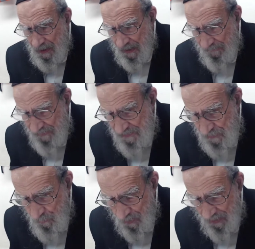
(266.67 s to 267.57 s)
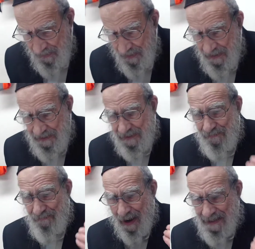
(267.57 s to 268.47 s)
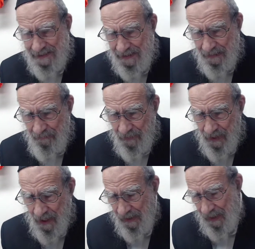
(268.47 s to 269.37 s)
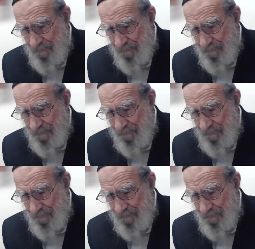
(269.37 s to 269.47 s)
And this is why it is masking a